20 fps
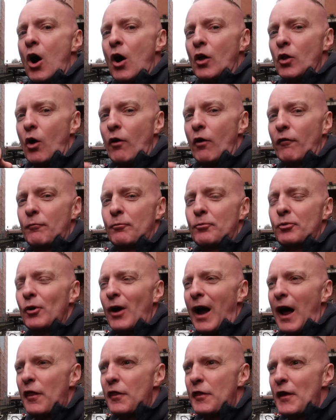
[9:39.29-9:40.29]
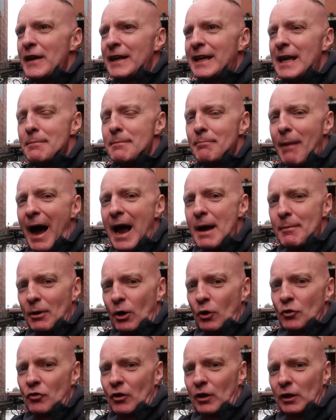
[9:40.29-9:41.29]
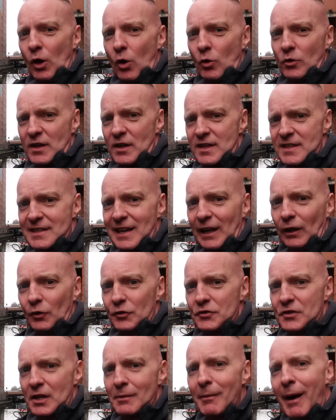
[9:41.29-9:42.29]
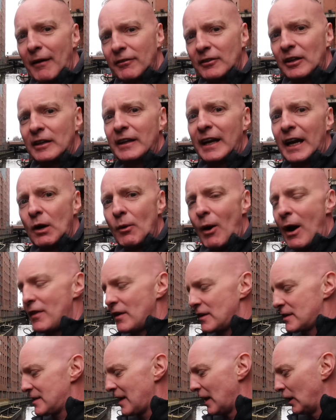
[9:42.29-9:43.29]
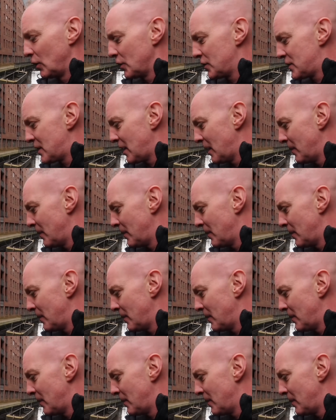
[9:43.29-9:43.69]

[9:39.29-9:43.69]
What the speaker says: Although I think it might be under a load of silt, so they might have to dig away the silt.